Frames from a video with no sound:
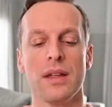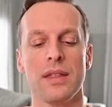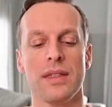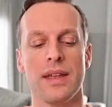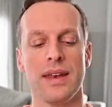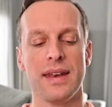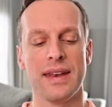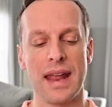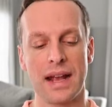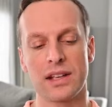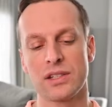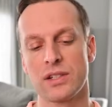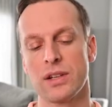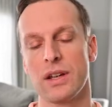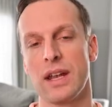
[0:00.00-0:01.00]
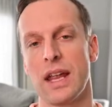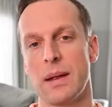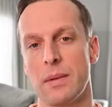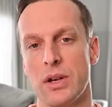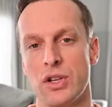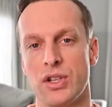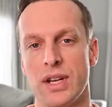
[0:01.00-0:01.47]
The next
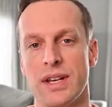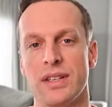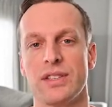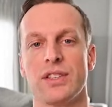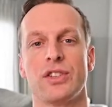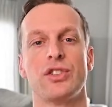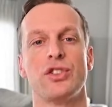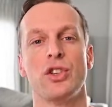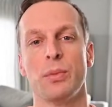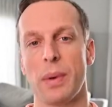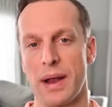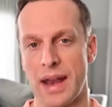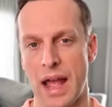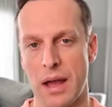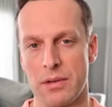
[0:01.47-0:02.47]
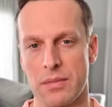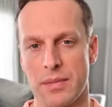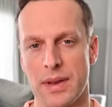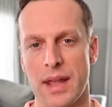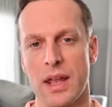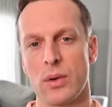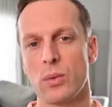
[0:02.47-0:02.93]
image is the supine
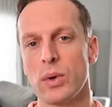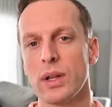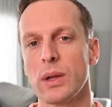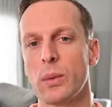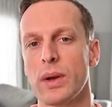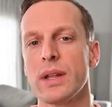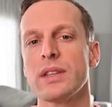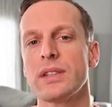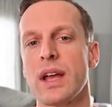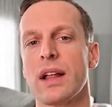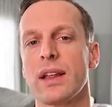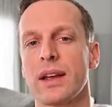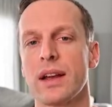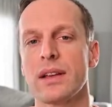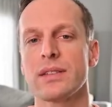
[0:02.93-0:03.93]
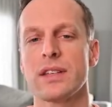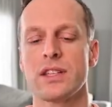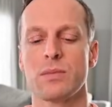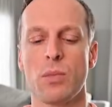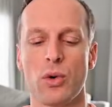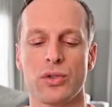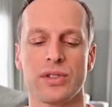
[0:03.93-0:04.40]
abdomen. And really what it's telling us is
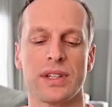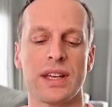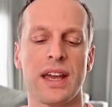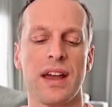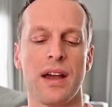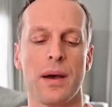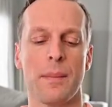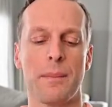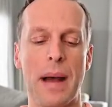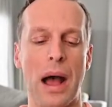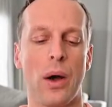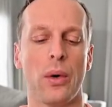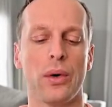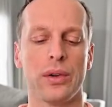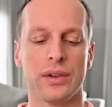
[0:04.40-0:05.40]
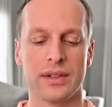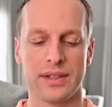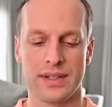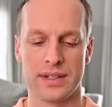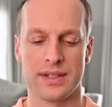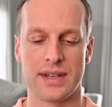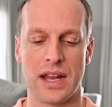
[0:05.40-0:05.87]
mostly bowel
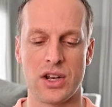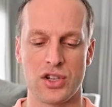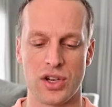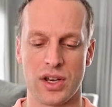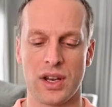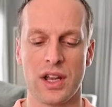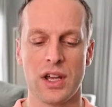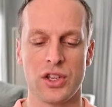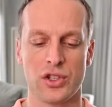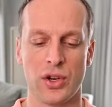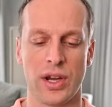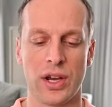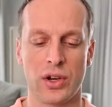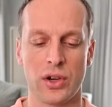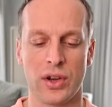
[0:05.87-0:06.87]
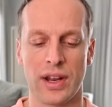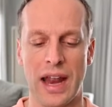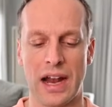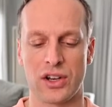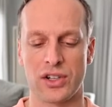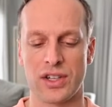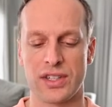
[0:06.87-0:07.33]
distension. So here you can
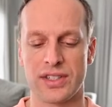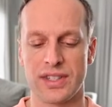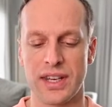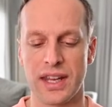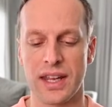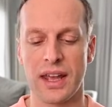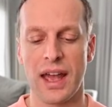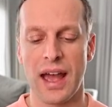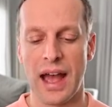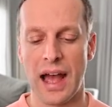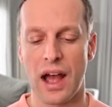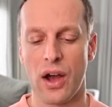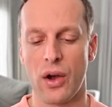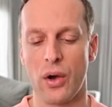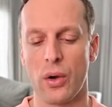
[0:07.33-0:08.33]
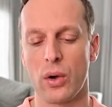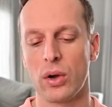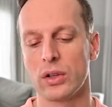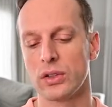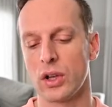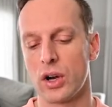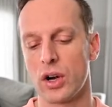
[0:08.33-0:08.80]
actually see how
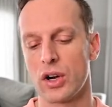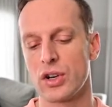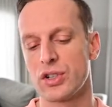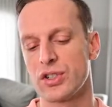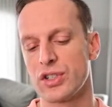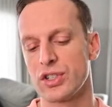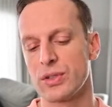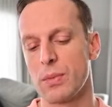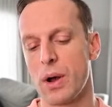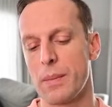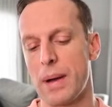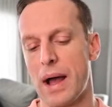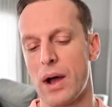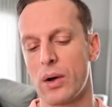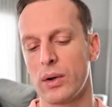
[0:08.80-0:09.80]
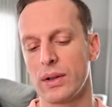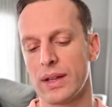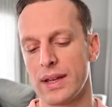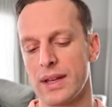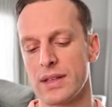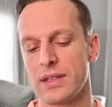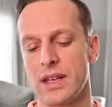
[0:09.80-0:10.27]
large the small bowel
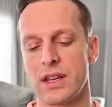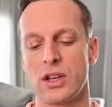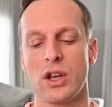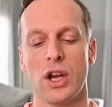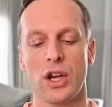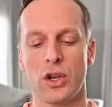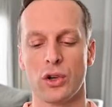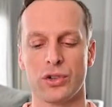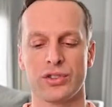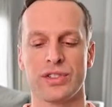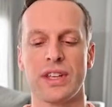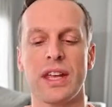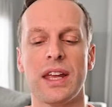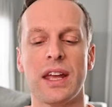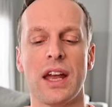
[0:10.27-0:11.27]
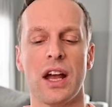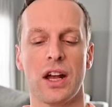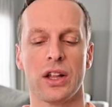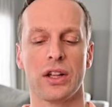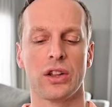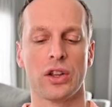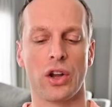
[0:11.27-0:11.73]
is and you'll see
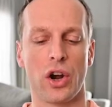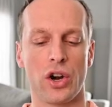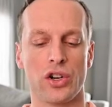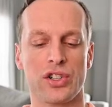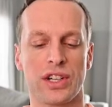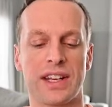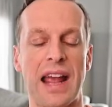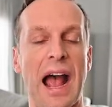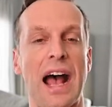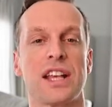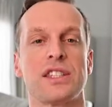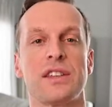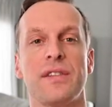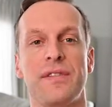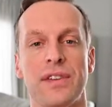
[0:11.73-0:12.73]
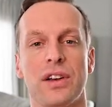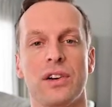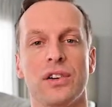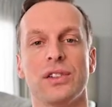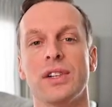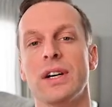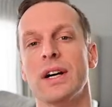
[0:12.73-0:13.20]
large
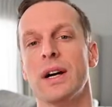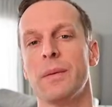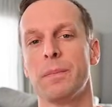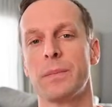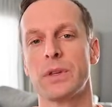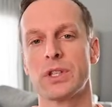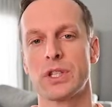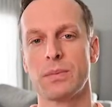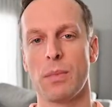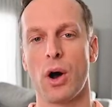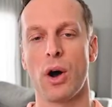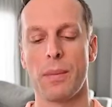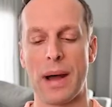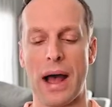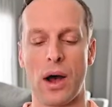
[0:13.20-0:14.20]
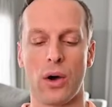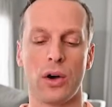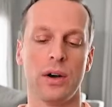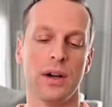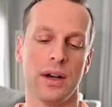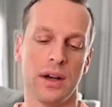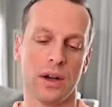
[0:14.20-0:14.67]
gas-filled small
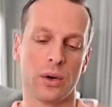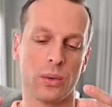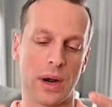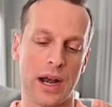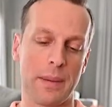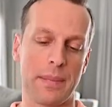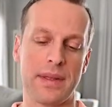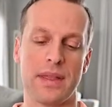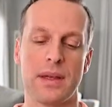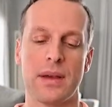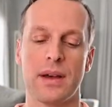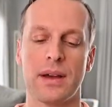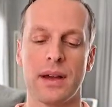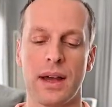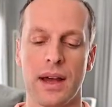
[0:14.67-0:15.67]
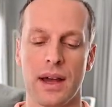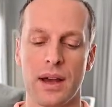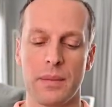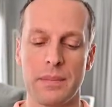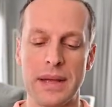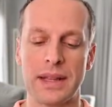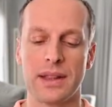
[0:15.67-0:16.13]
bowel right up in the
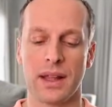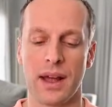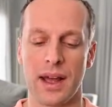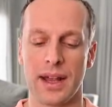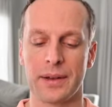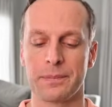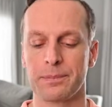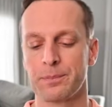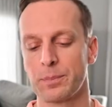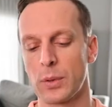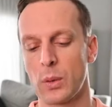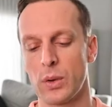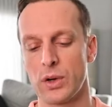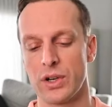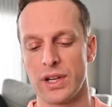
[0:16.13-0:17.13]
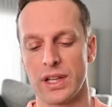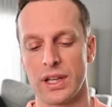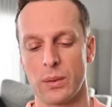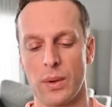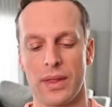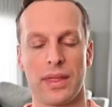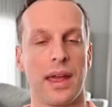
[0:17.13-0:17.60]
uh, midline when you're dealing
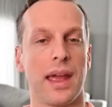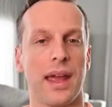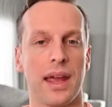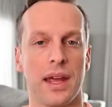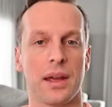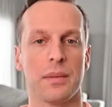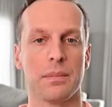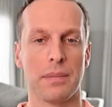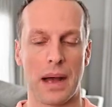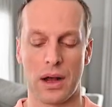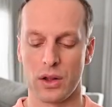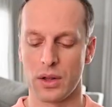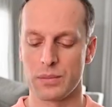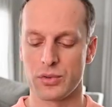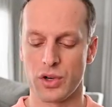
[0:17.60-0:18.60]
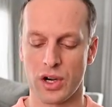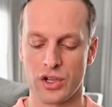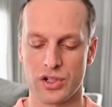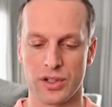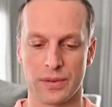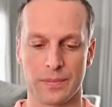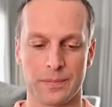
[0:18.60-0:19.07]
with a bowel
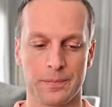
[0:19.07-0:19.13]
obstruction.